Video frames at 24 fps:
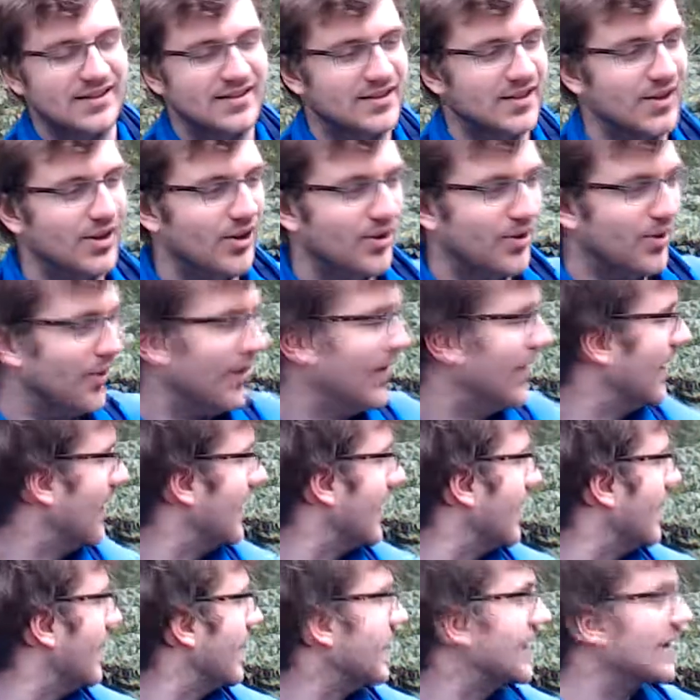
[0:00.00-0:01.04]
So
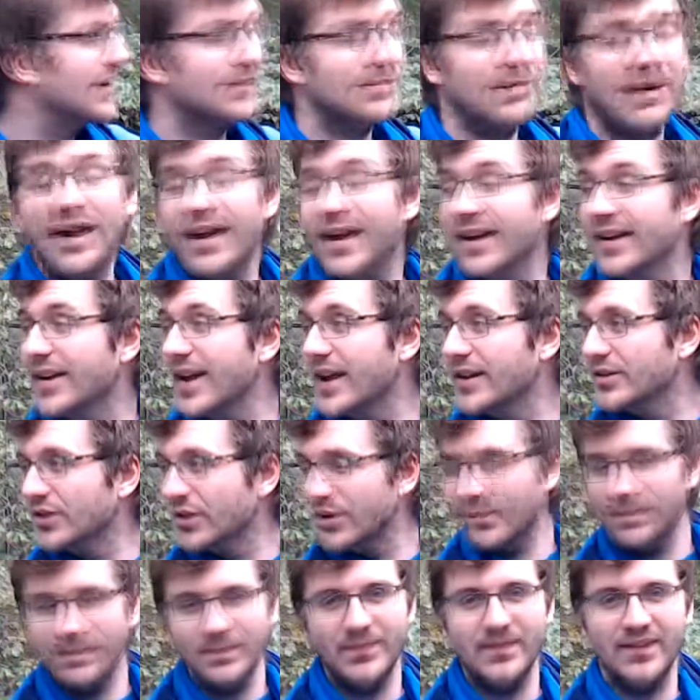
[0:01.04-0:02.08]
this is my
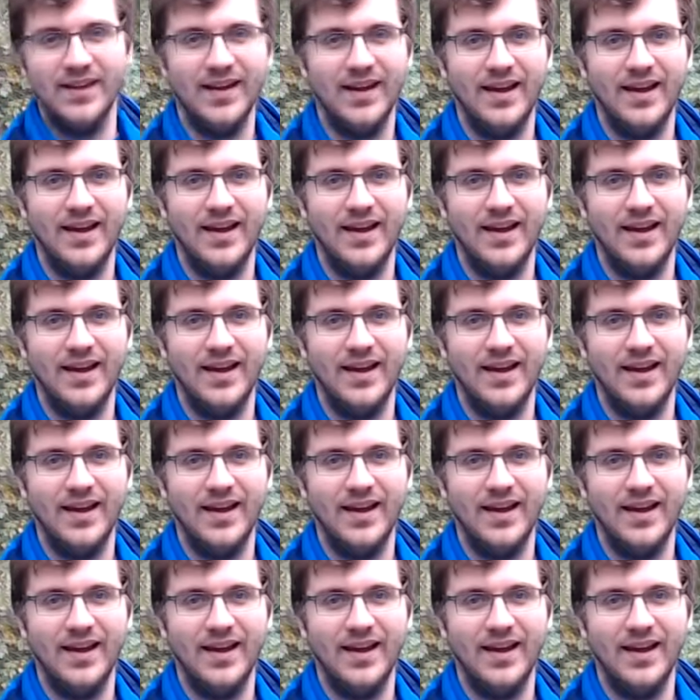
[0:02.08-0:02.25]
kingdom,